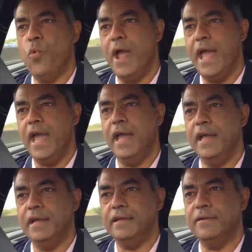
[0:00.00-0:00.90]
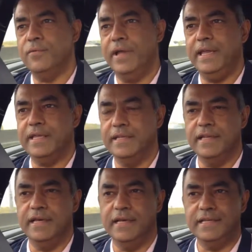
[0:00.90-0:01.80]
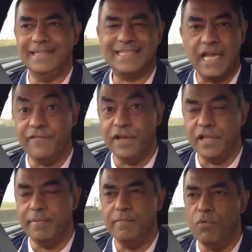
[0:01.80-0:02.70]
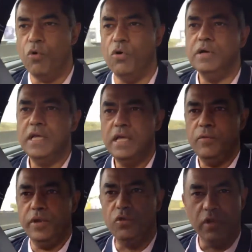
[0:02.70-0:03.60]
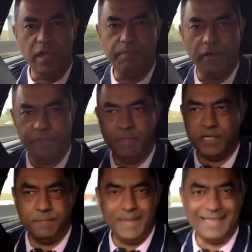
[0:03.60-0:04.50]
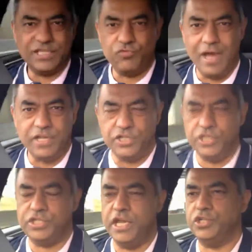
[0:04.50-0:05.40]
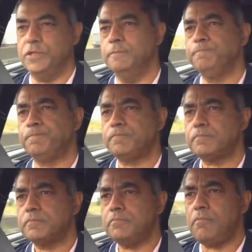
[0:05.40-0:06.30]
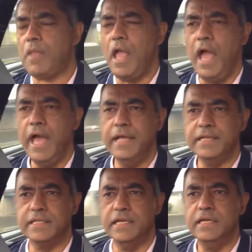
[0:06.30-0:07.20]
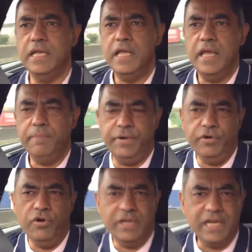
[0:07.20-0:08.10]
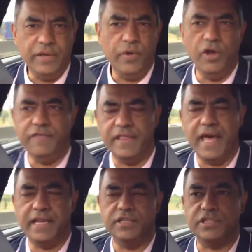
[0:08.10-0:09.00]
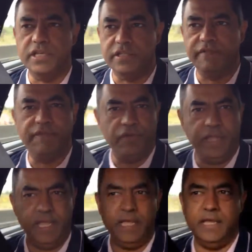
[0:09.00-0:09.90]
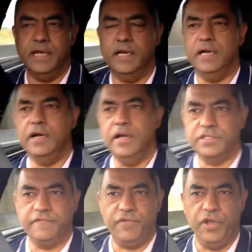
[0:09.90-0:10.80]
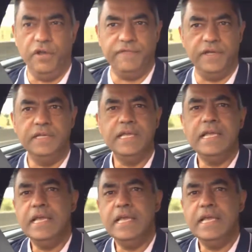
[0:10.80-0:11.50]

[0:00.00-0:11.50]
where we can uh, discover a little bit more. We call it a profit multiplier strategy session, and uh, periodically we offer that as, as a free uh, as a free offer